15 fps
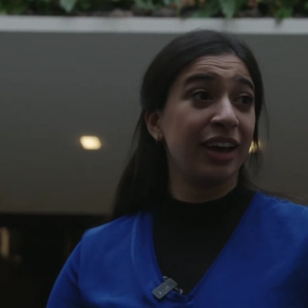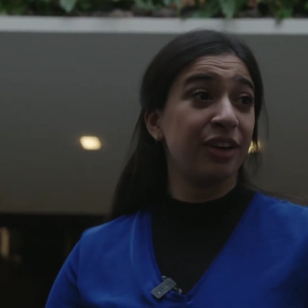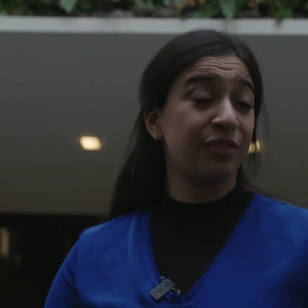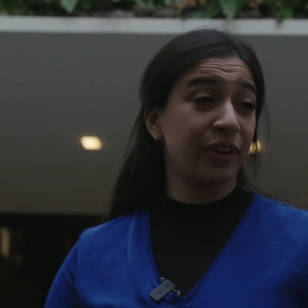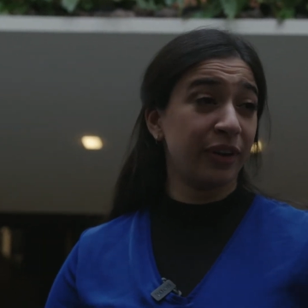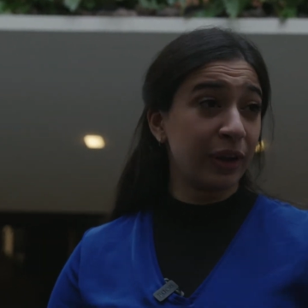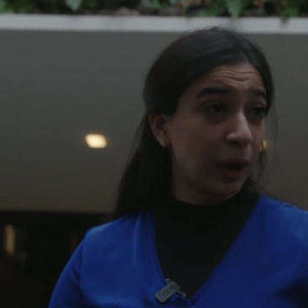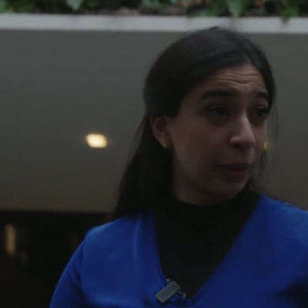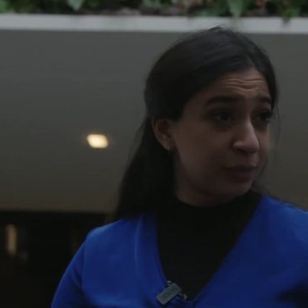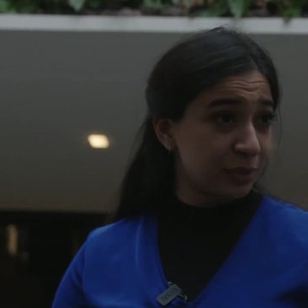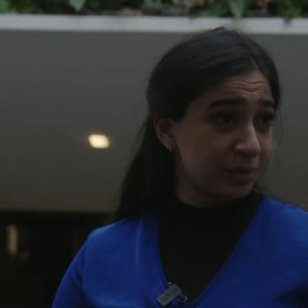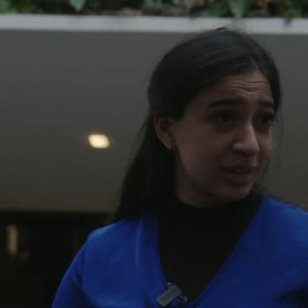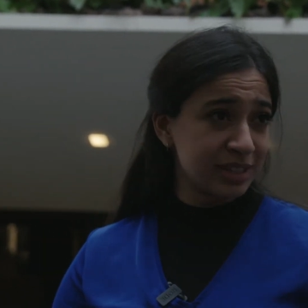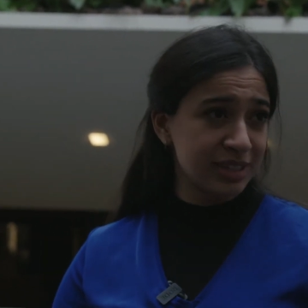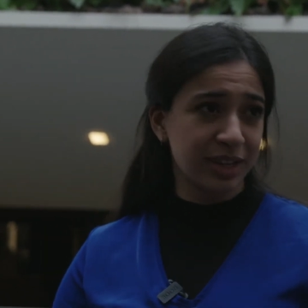very
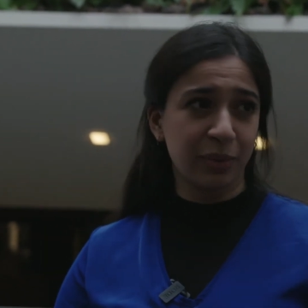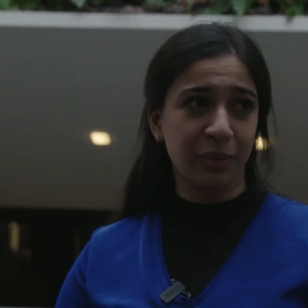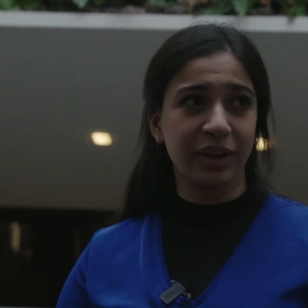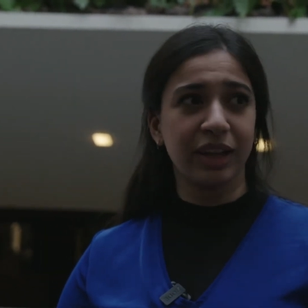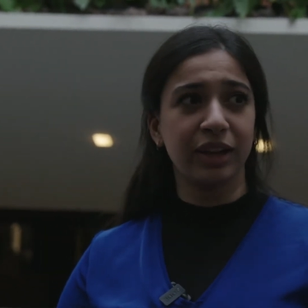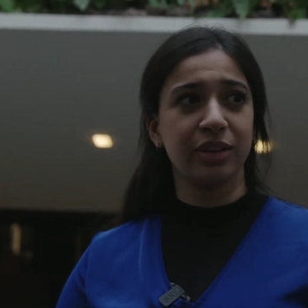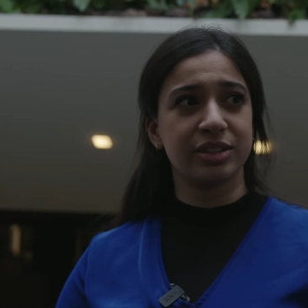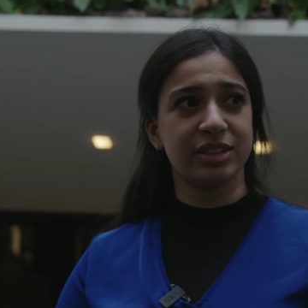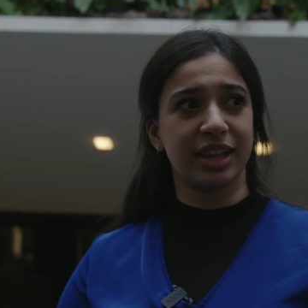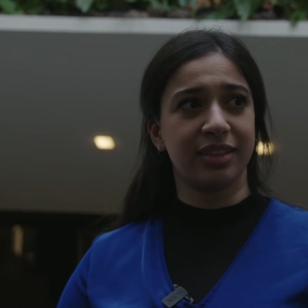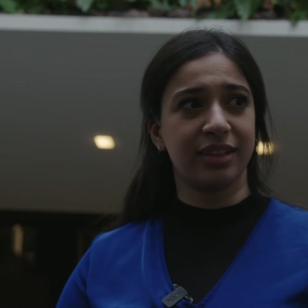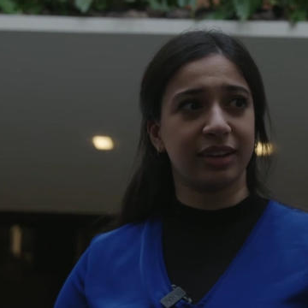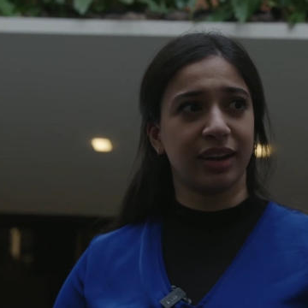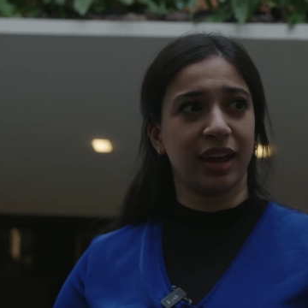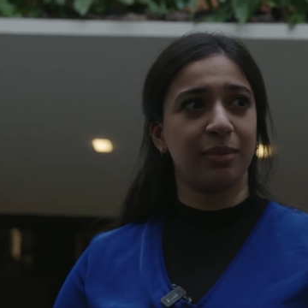optimistic when he looks at
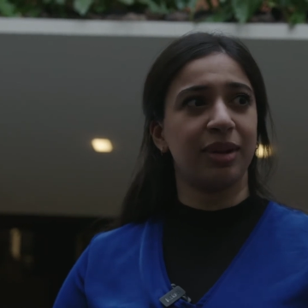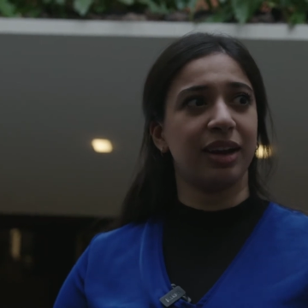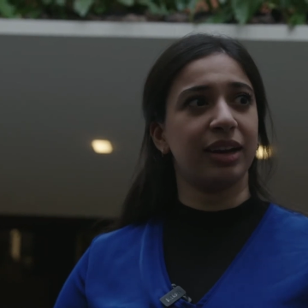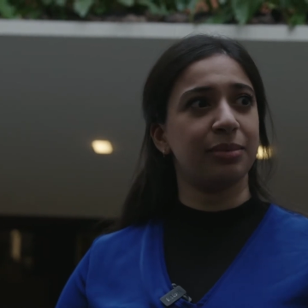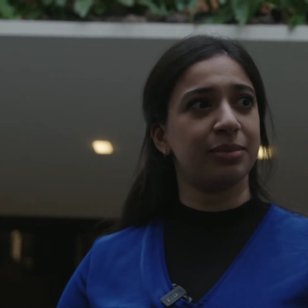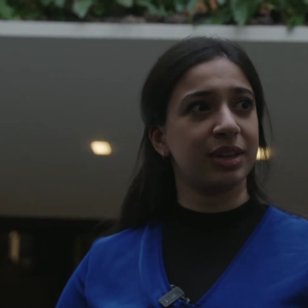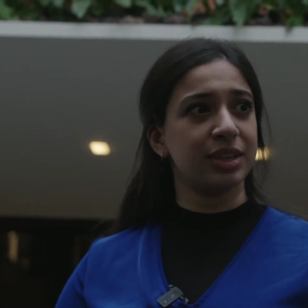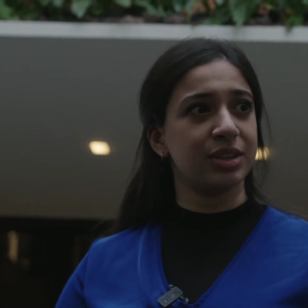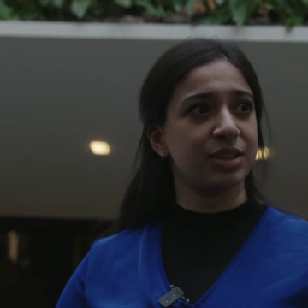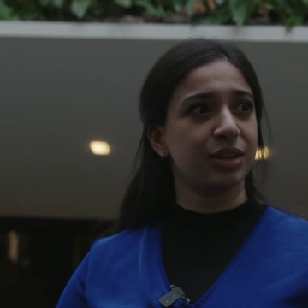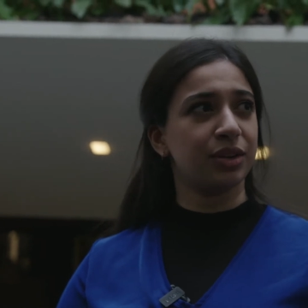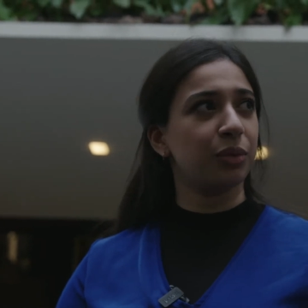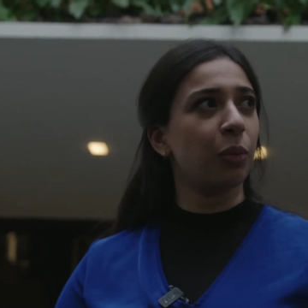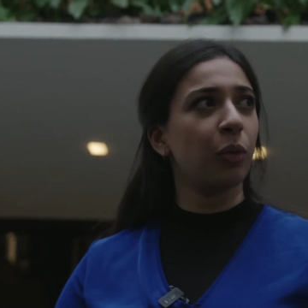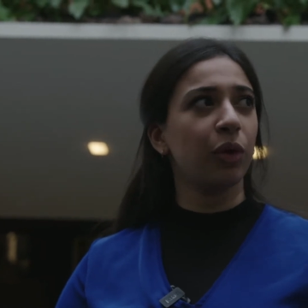the climate
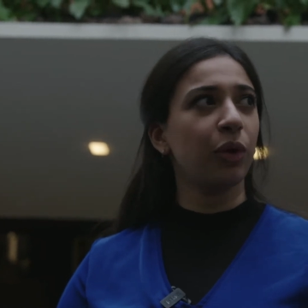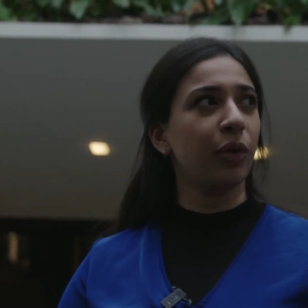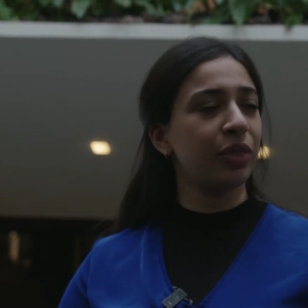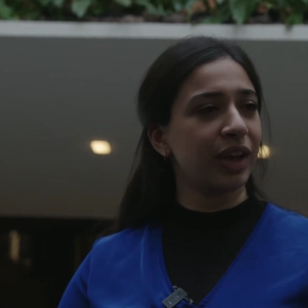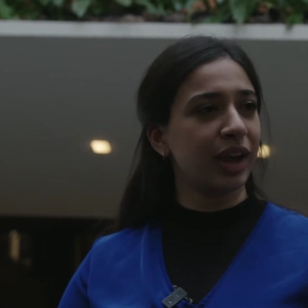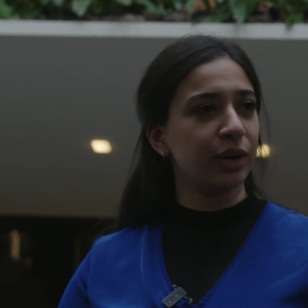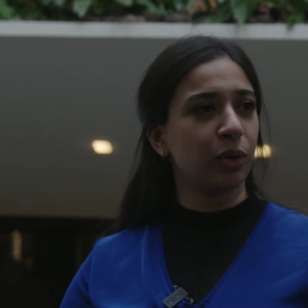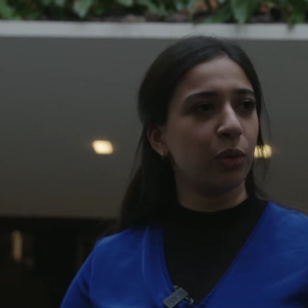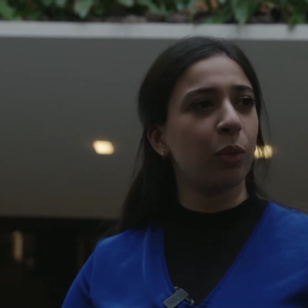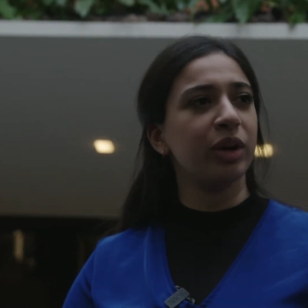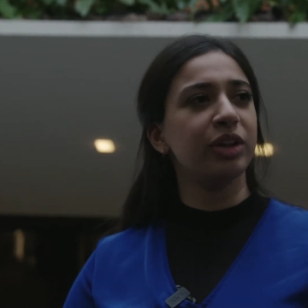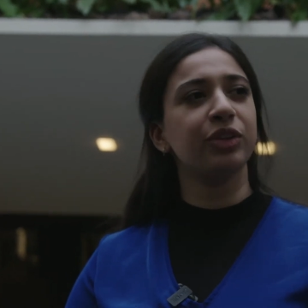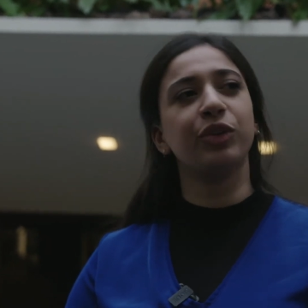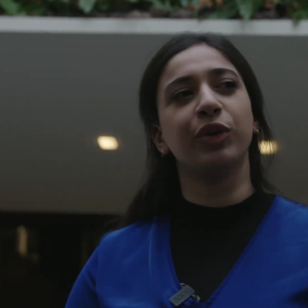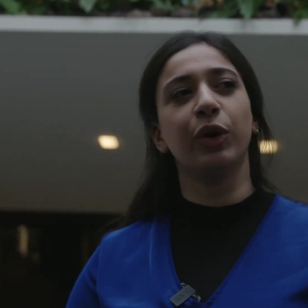adaptation world then, or
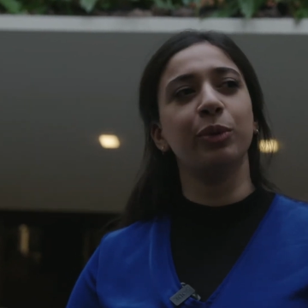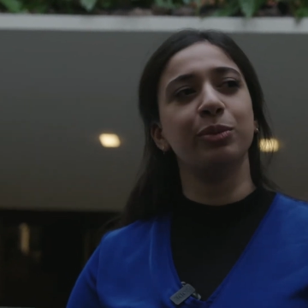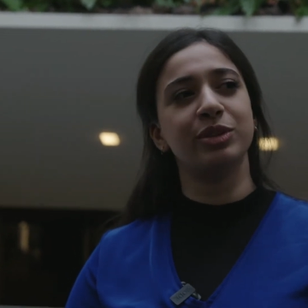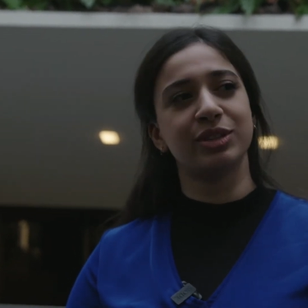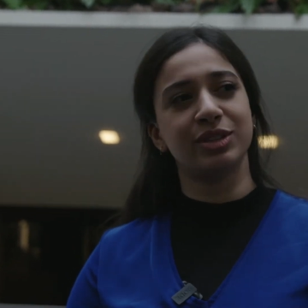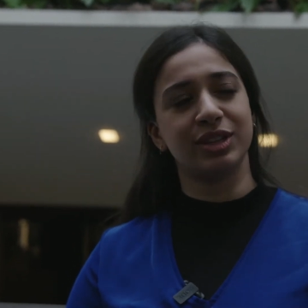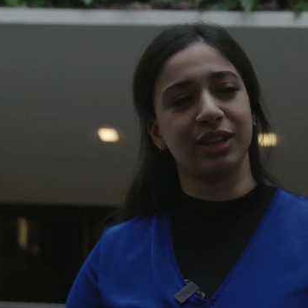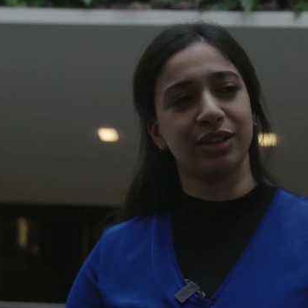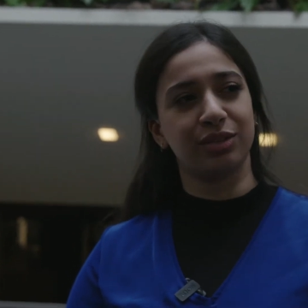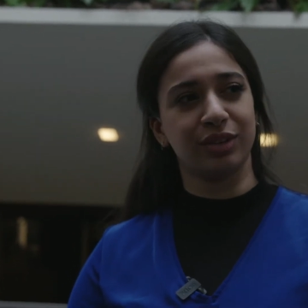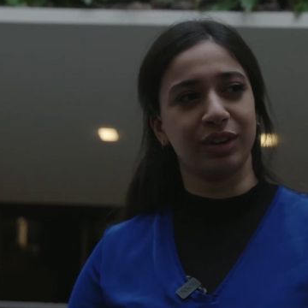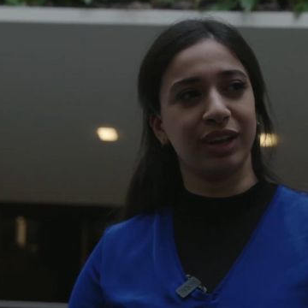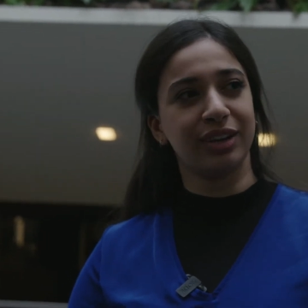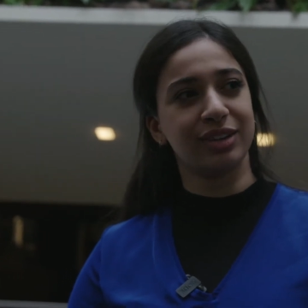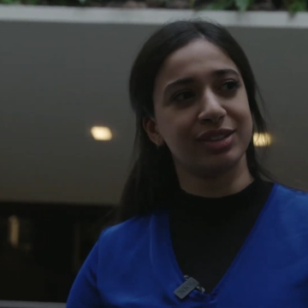what do you hope to see in
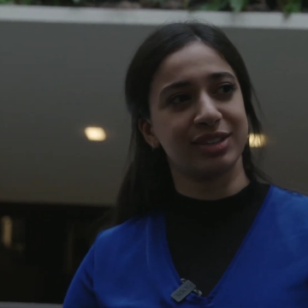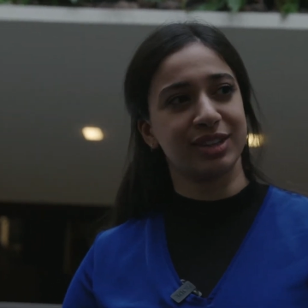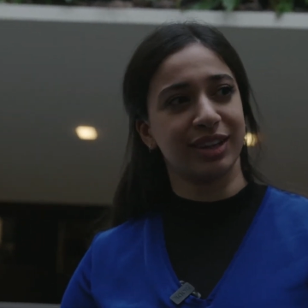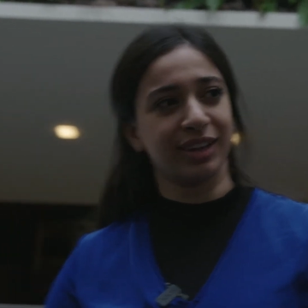3 years?